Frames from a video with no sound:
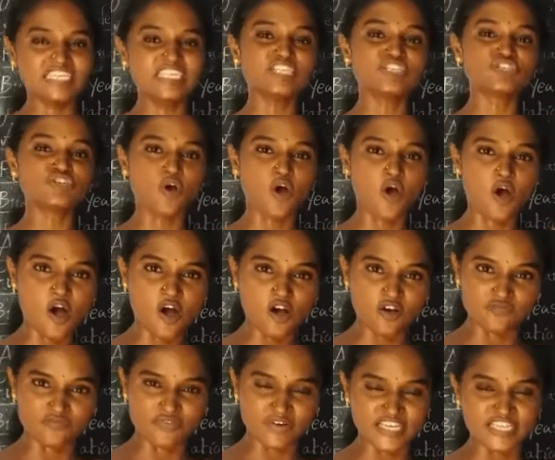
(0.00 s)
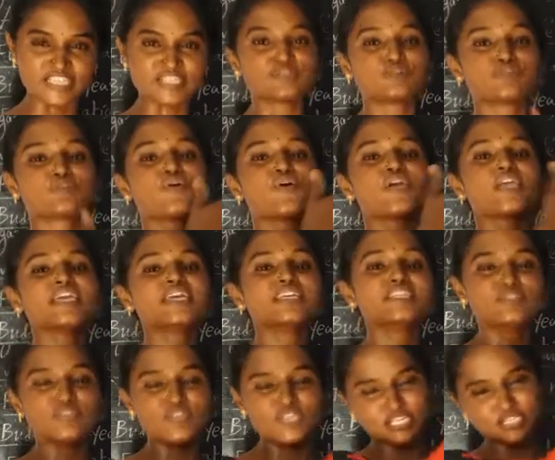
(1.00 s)
Each half is growing
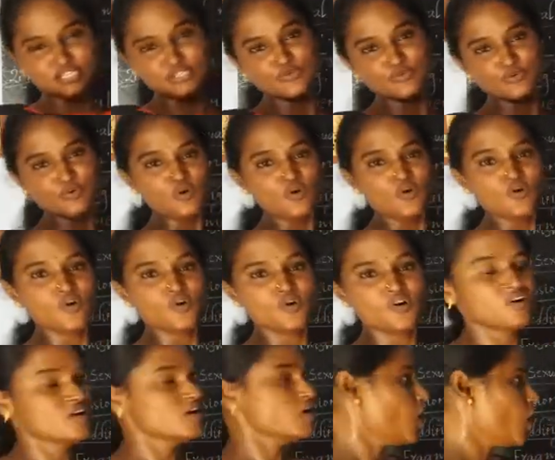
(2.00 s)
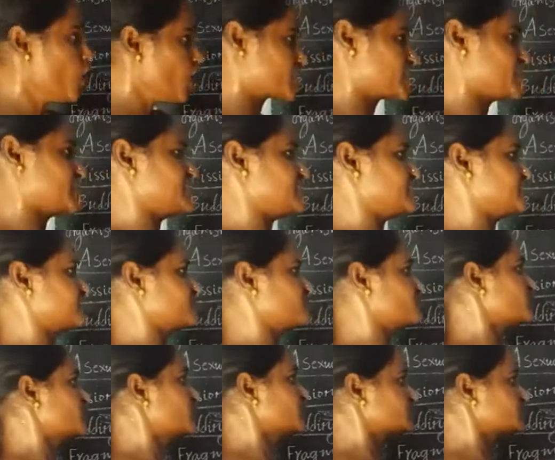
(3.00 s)
into a new organism.